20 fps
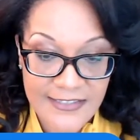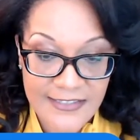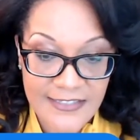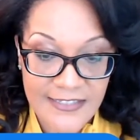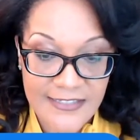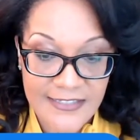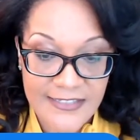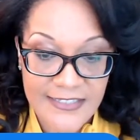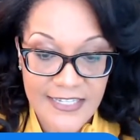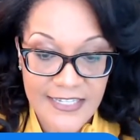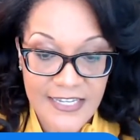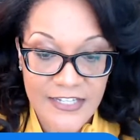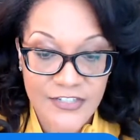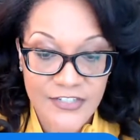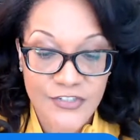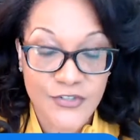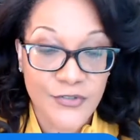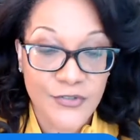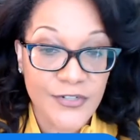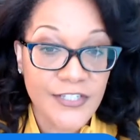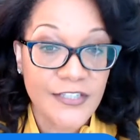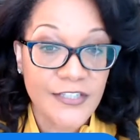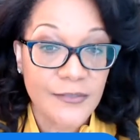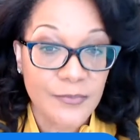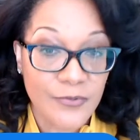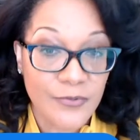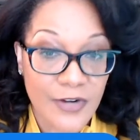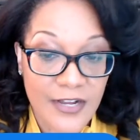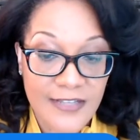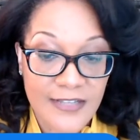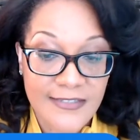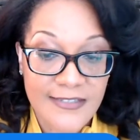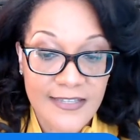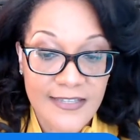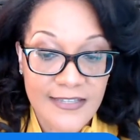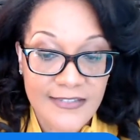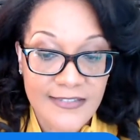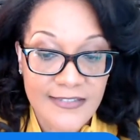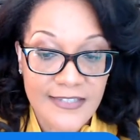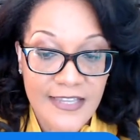estate. During the
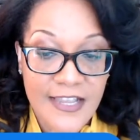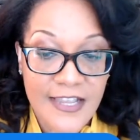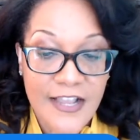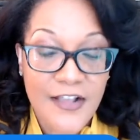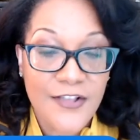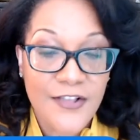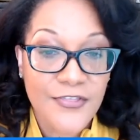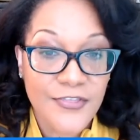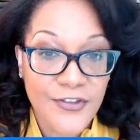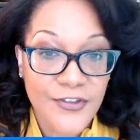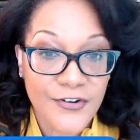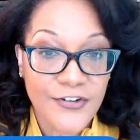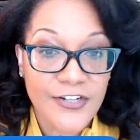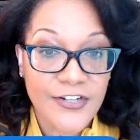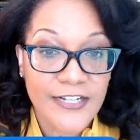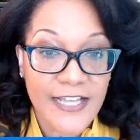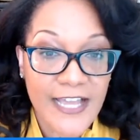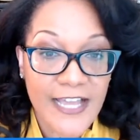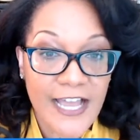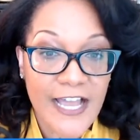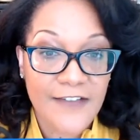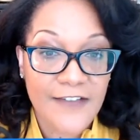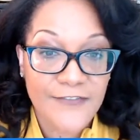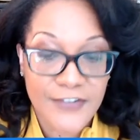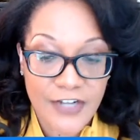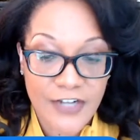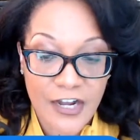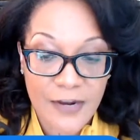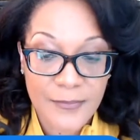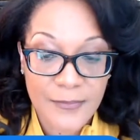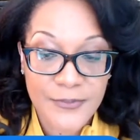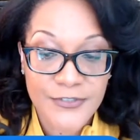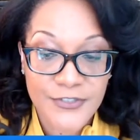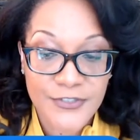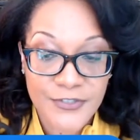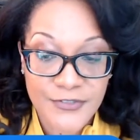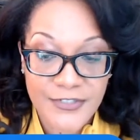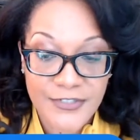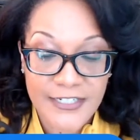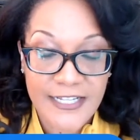process, they're going to have an
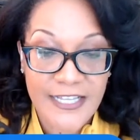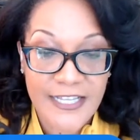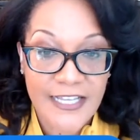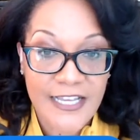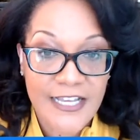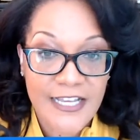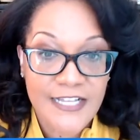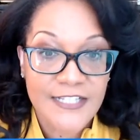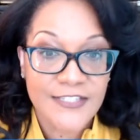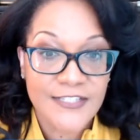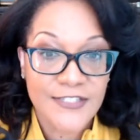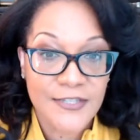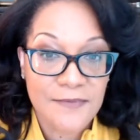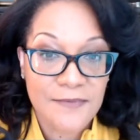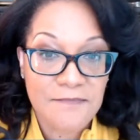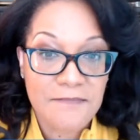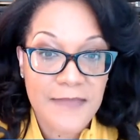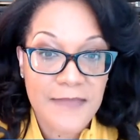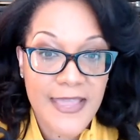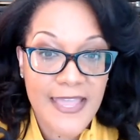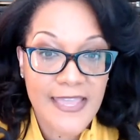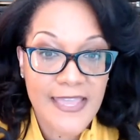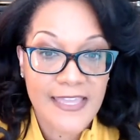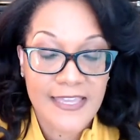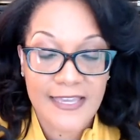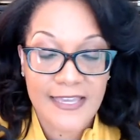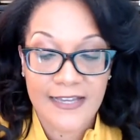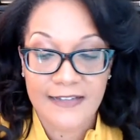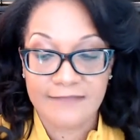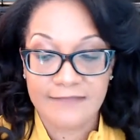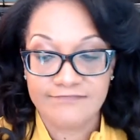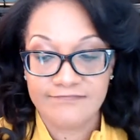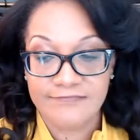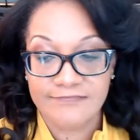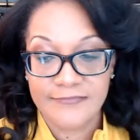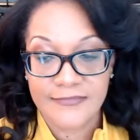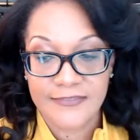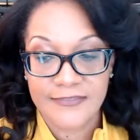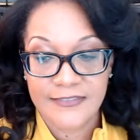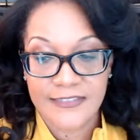opportunity to make
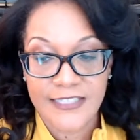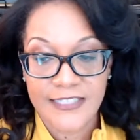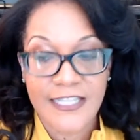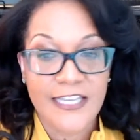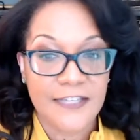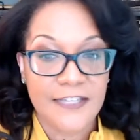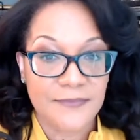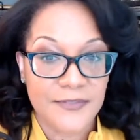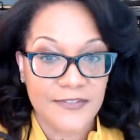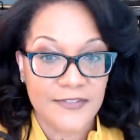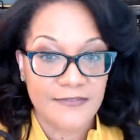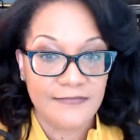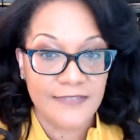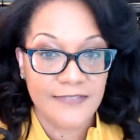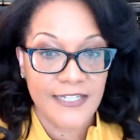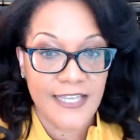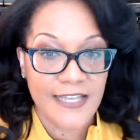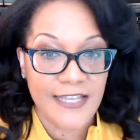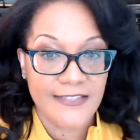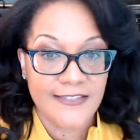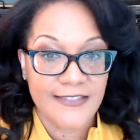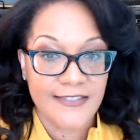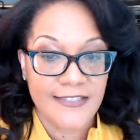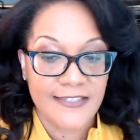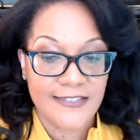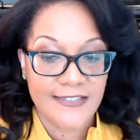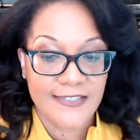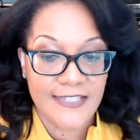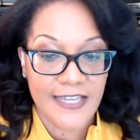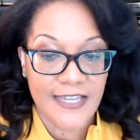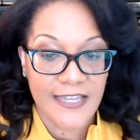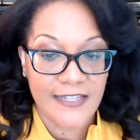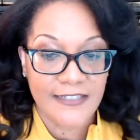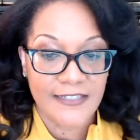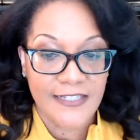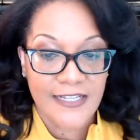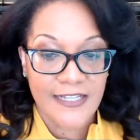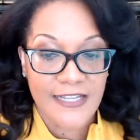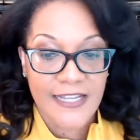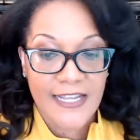claims against the
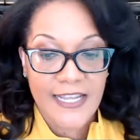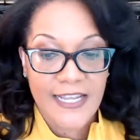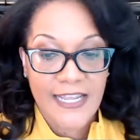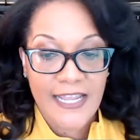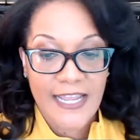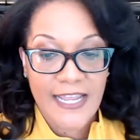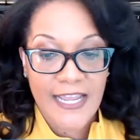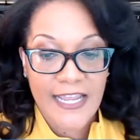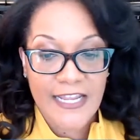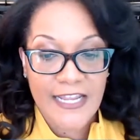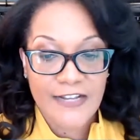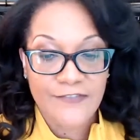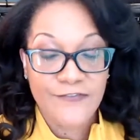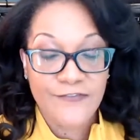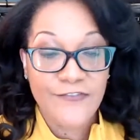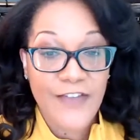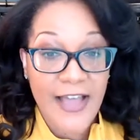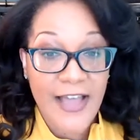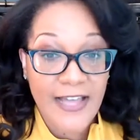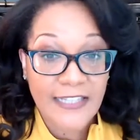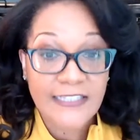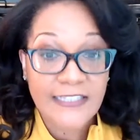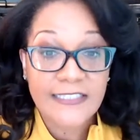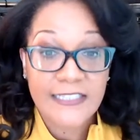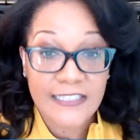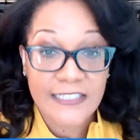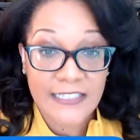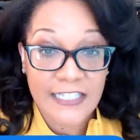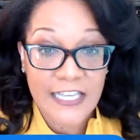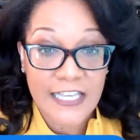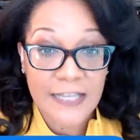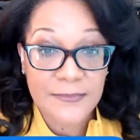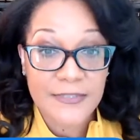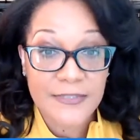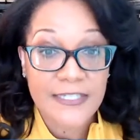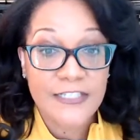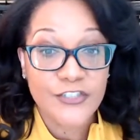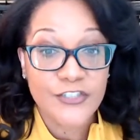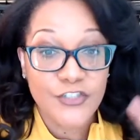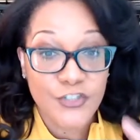estate. And valid
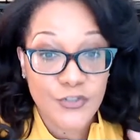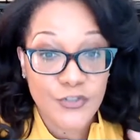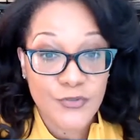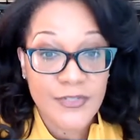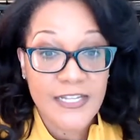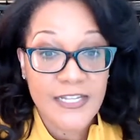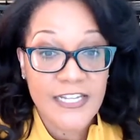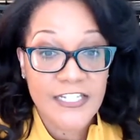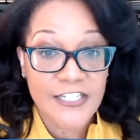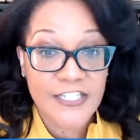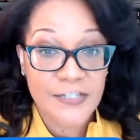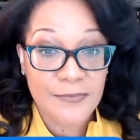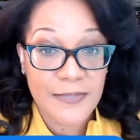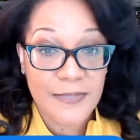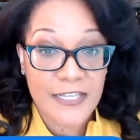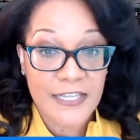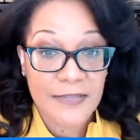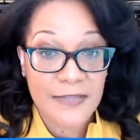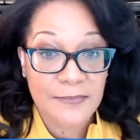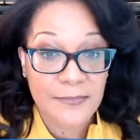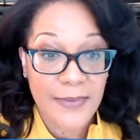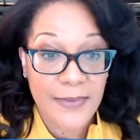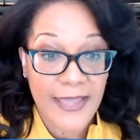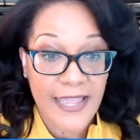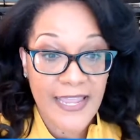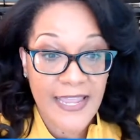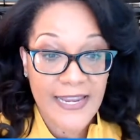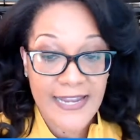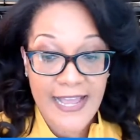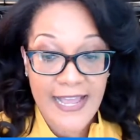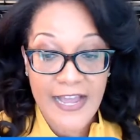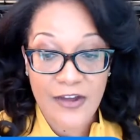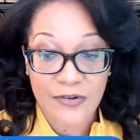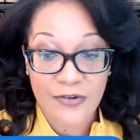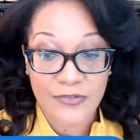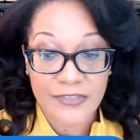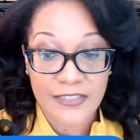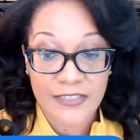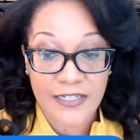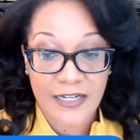claims do need to be paid
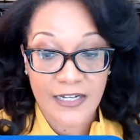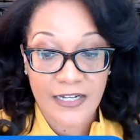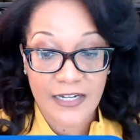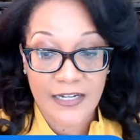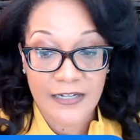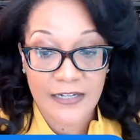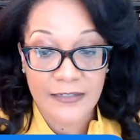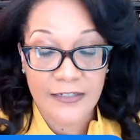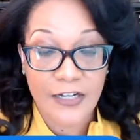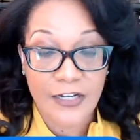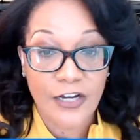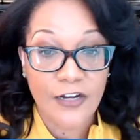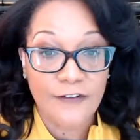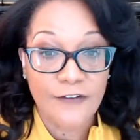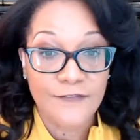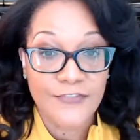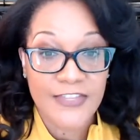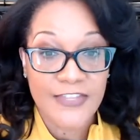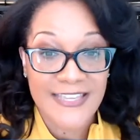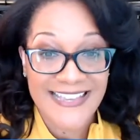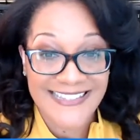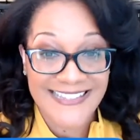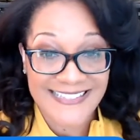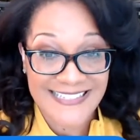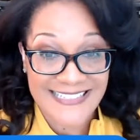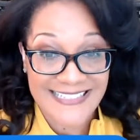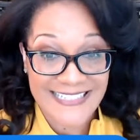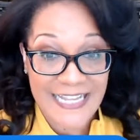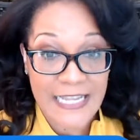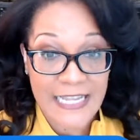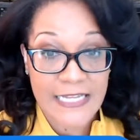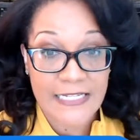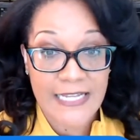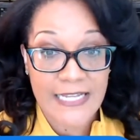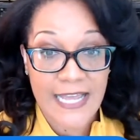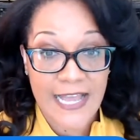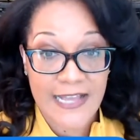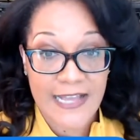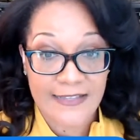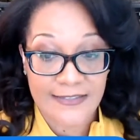out of the estate
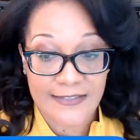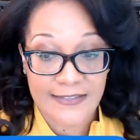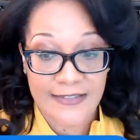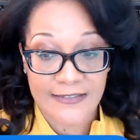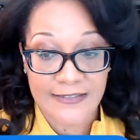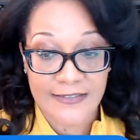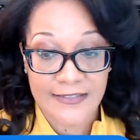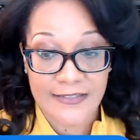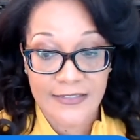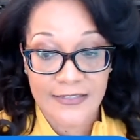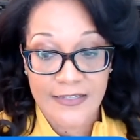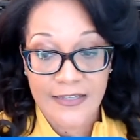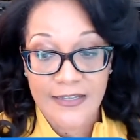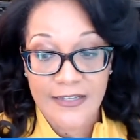assets.